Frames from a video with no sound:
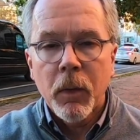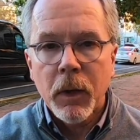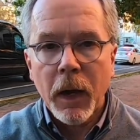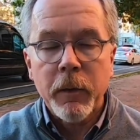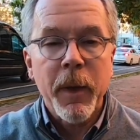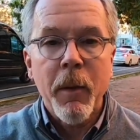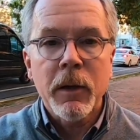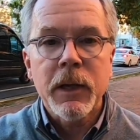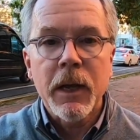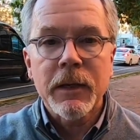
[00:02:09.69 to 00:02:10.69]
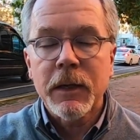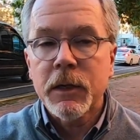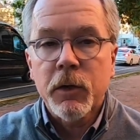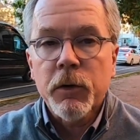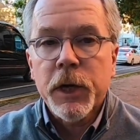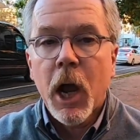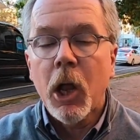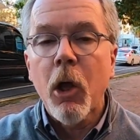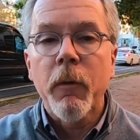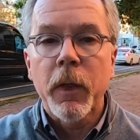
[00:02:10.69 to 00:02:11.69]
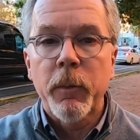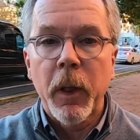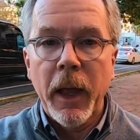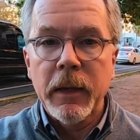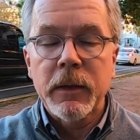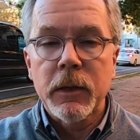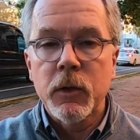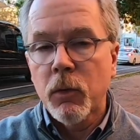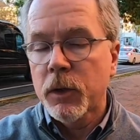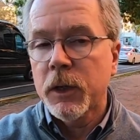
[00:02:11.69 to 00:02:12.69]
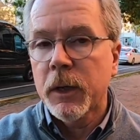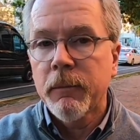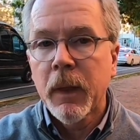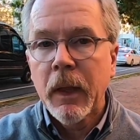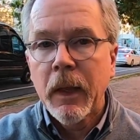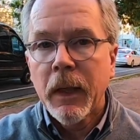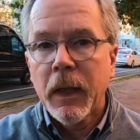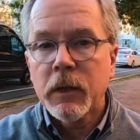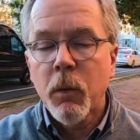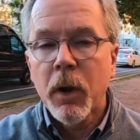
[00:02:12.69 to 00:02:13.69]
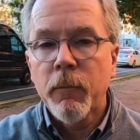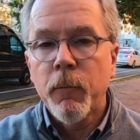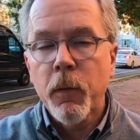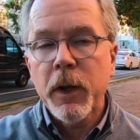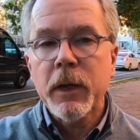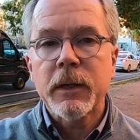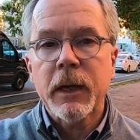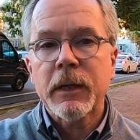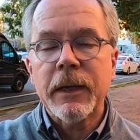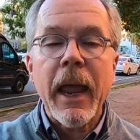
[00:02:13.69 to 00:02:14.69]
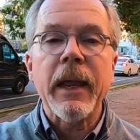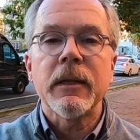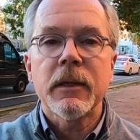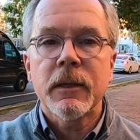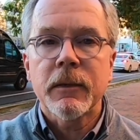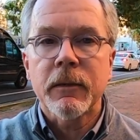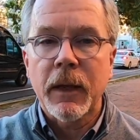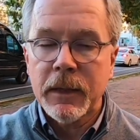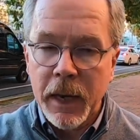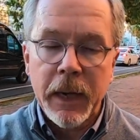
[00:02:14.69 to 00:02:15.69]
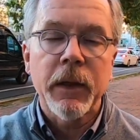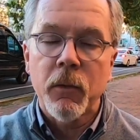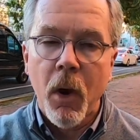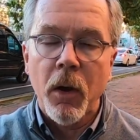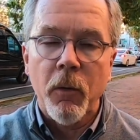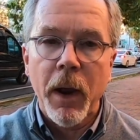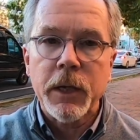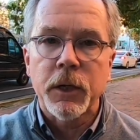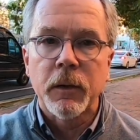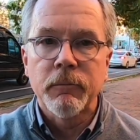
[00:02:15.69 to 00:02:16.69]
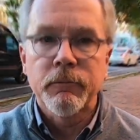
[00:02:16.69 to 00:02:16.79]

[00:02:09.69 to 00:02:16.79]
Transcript: Well, Dr. Memark says it's surging all over the place, and Georgia is one of 46 states that's heading in the wrong direction.